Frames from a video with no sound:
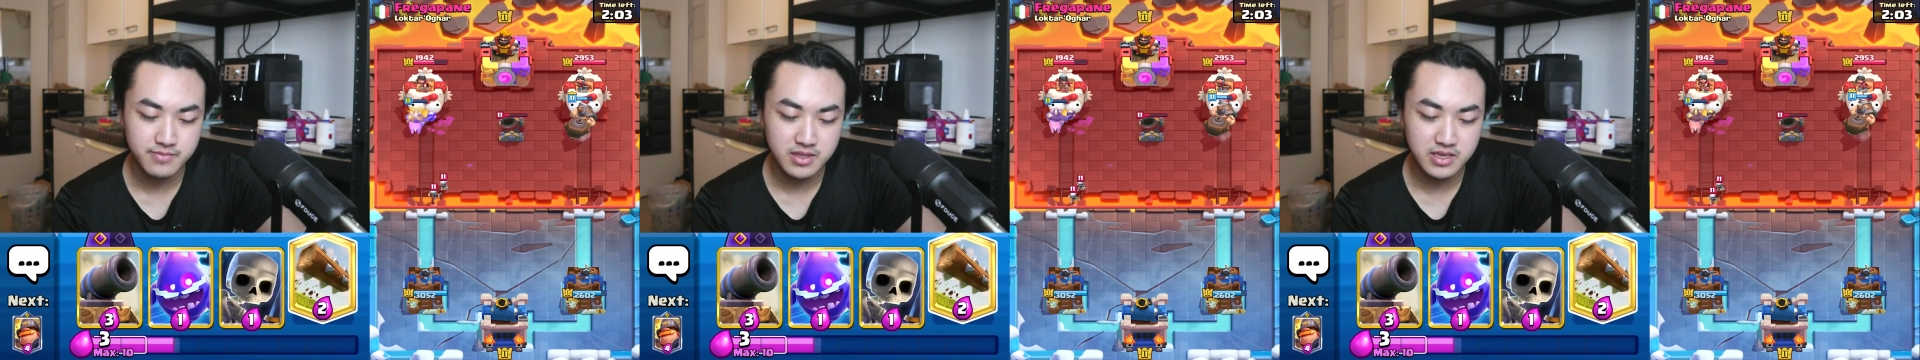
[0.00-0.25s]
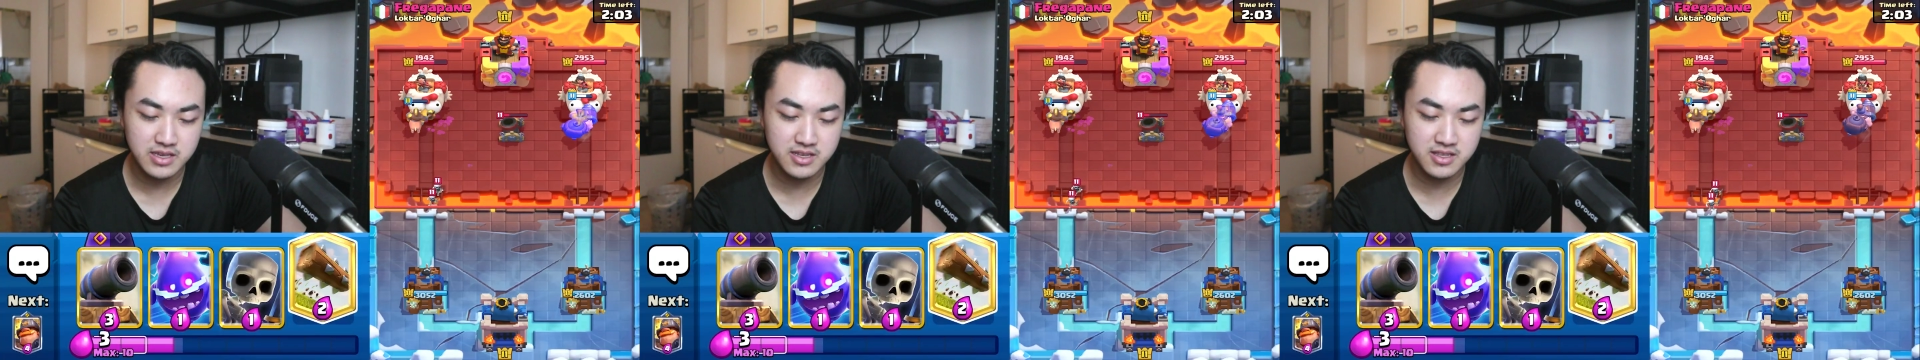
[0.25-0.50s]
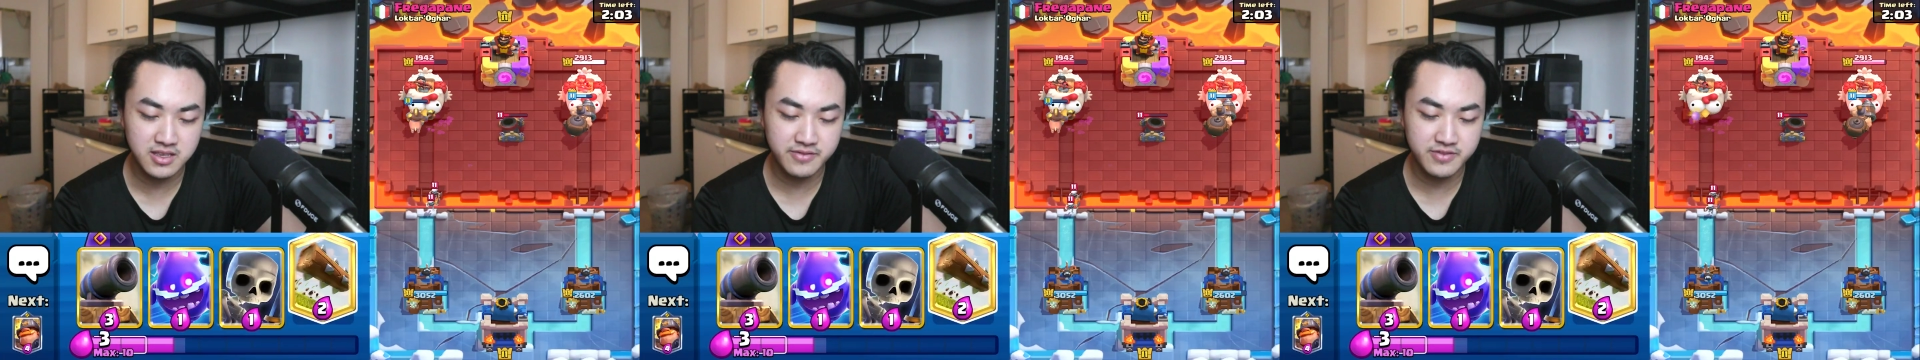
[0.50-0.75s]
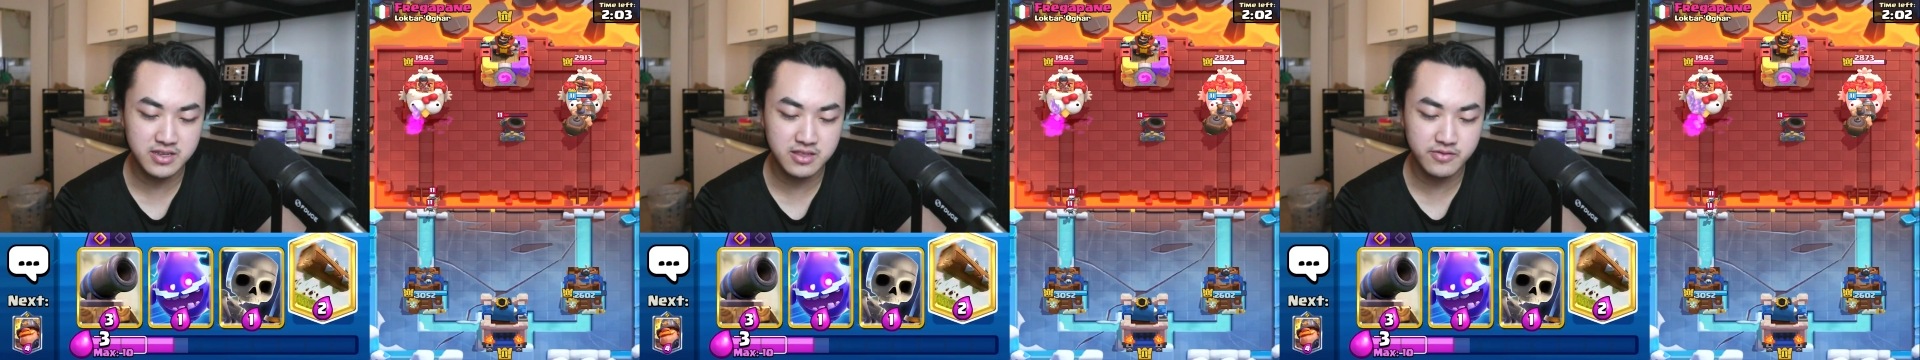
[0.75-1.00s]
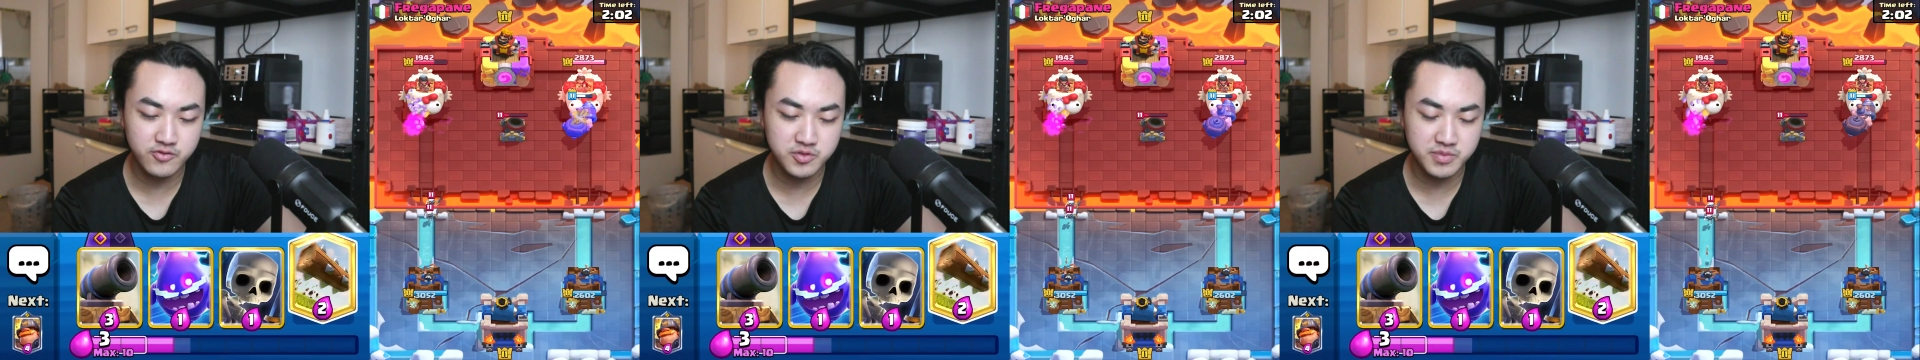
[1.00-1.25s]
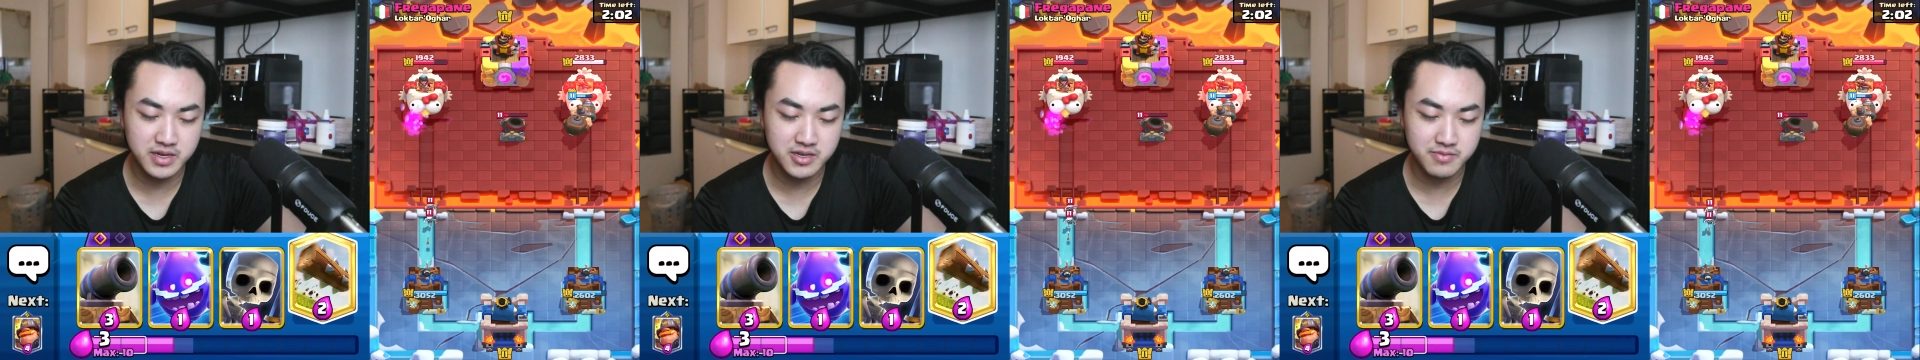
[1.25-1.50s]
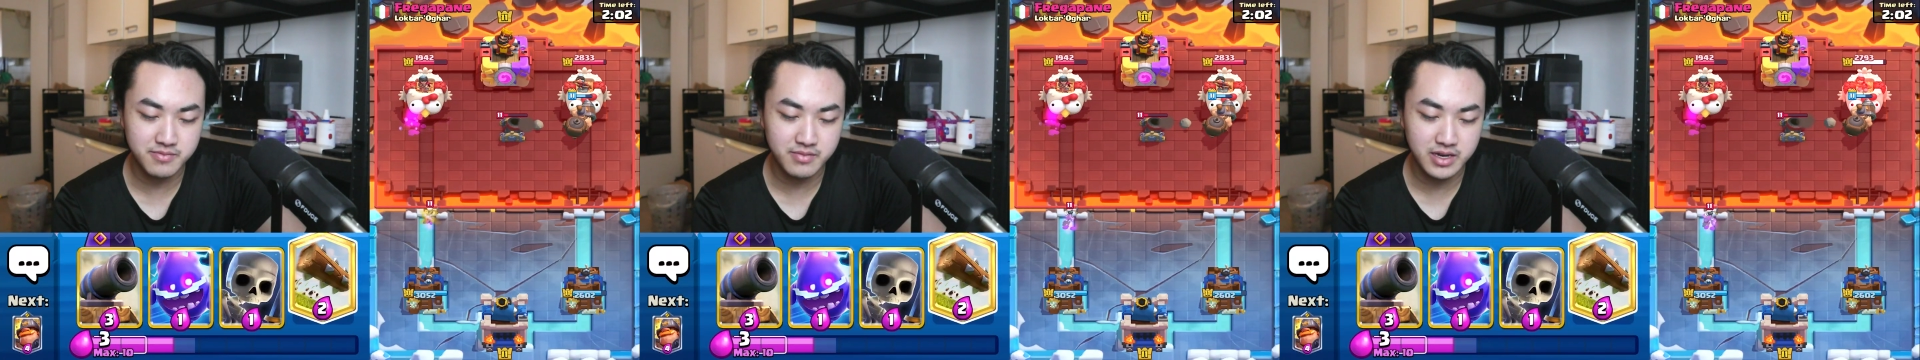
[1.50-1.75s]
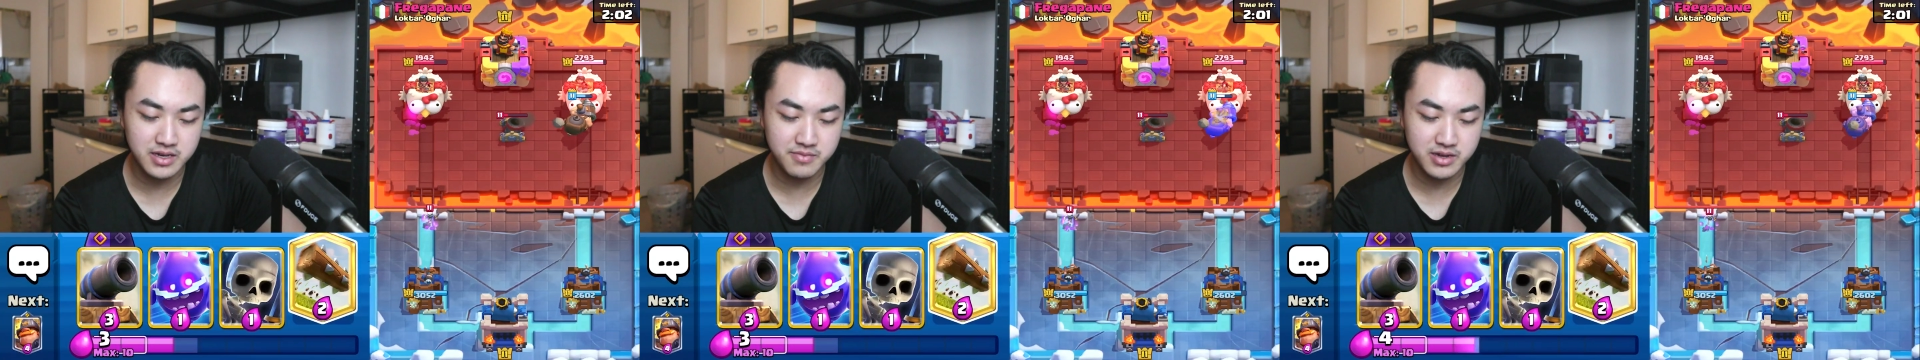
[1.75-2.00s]
He doesn't have anything for
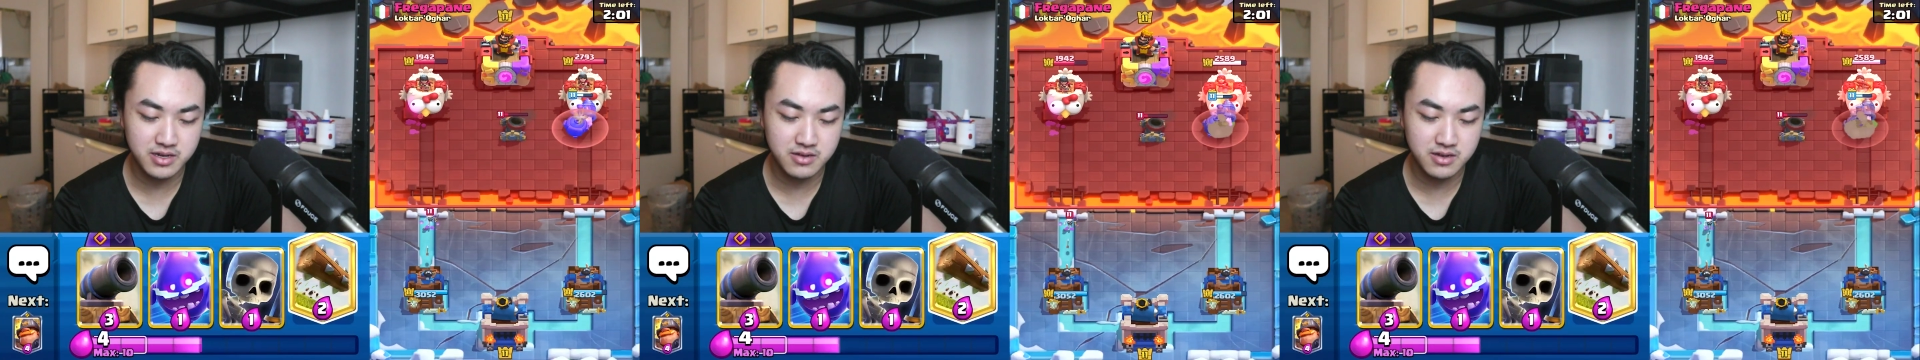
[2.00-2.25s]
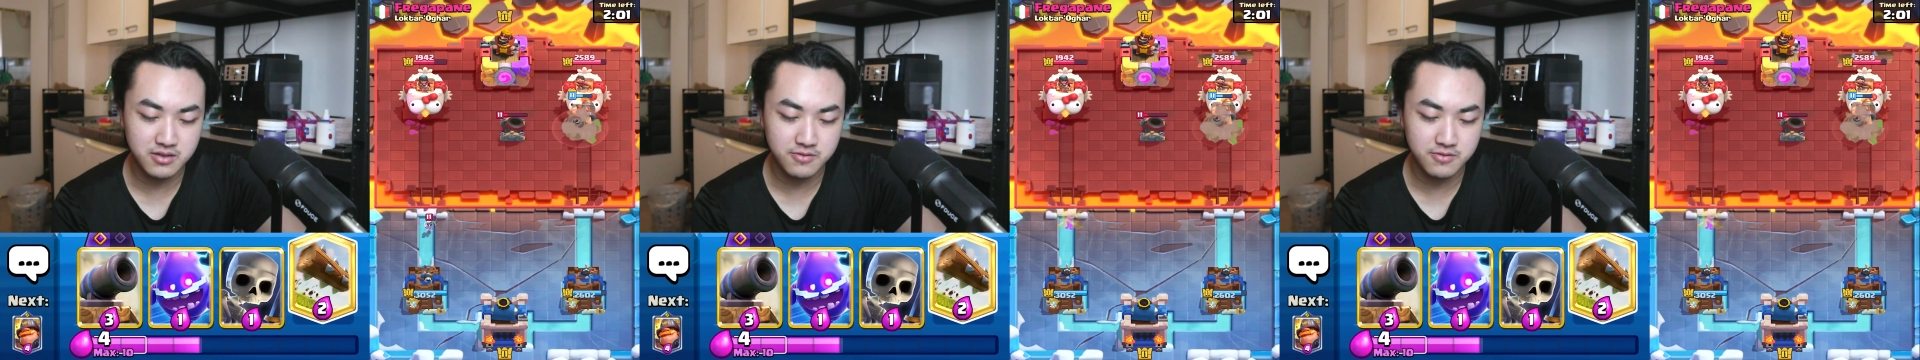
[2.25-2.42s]
Mighty Mire now.